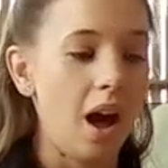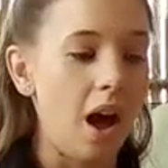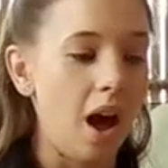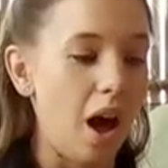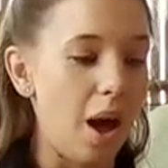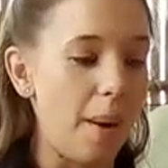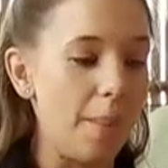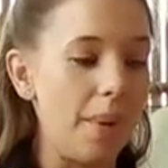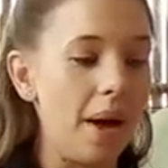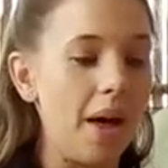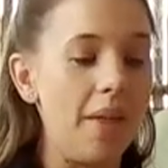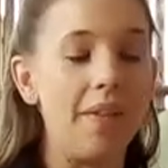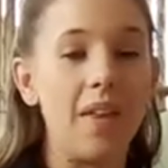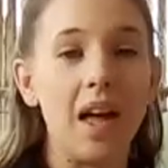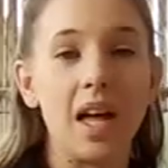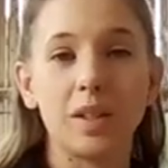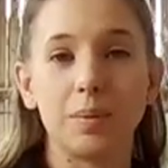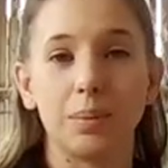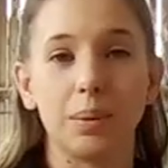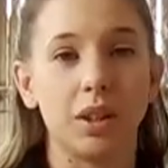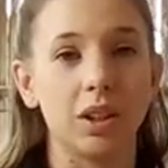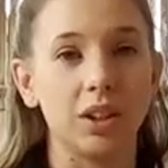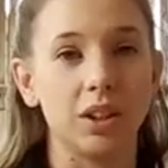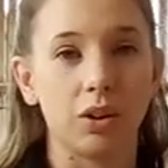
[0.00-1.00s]
Um, and
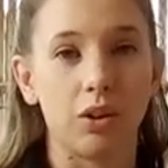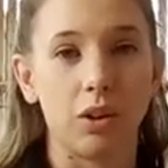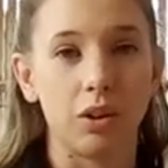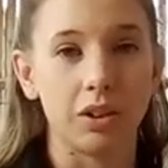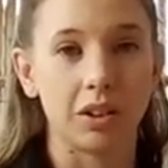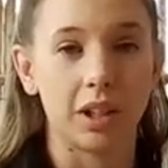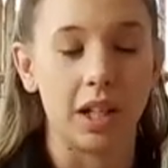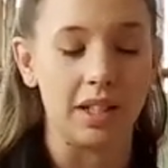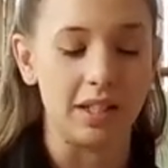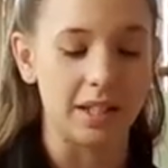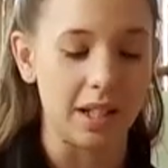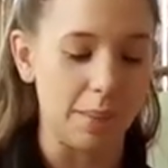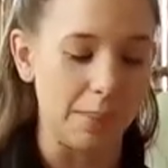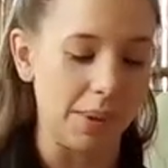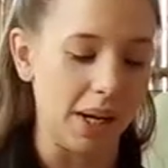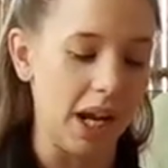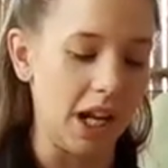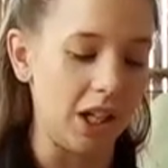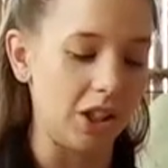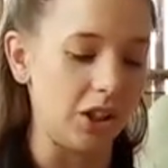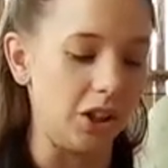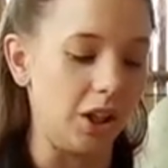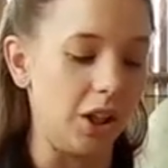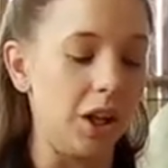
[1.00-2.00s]
that's because of
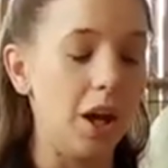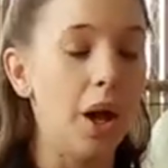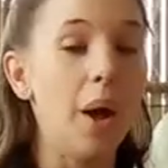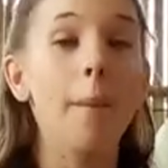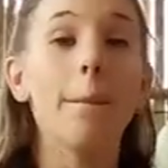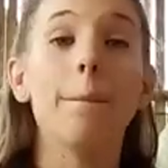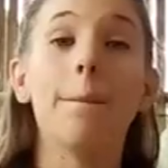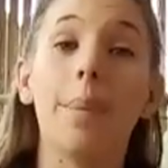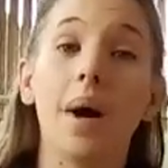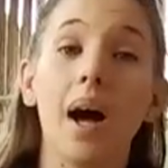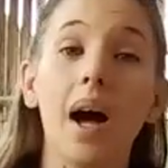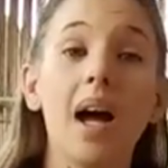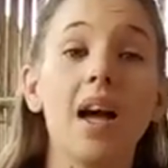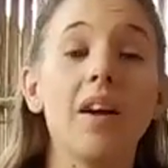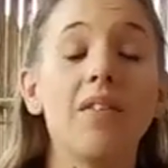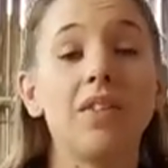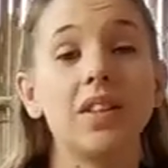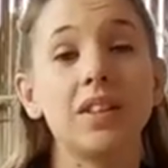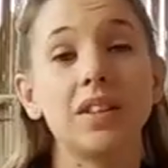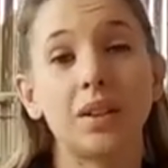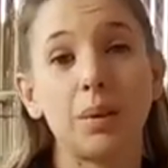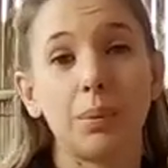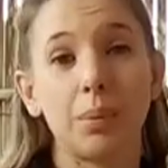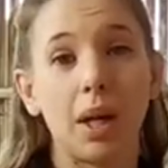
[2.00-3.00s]
cross-contamination. But if
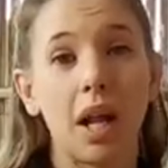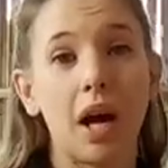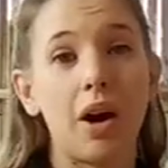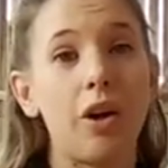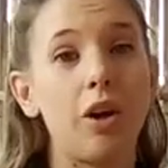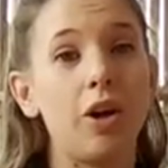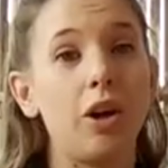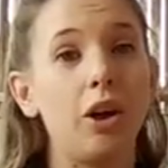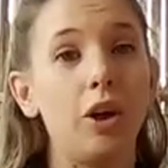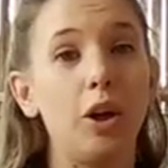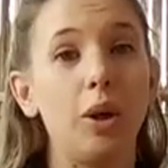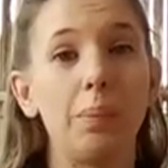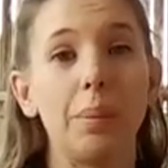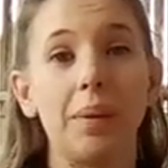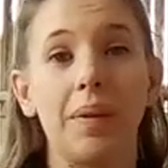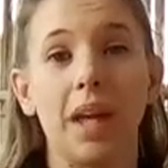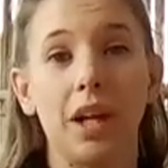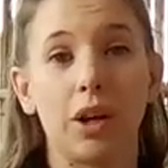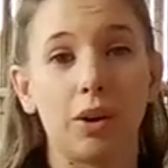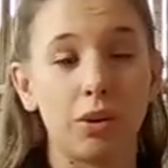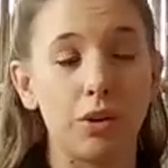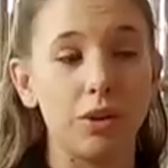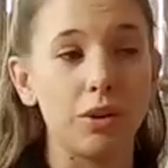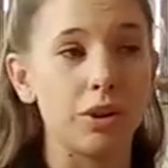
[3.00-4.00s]
there's someone out on loop and
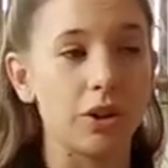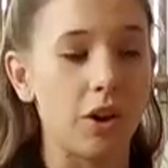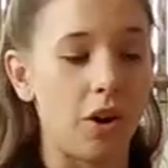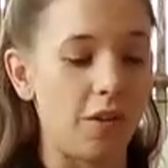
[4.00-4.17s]
their crew's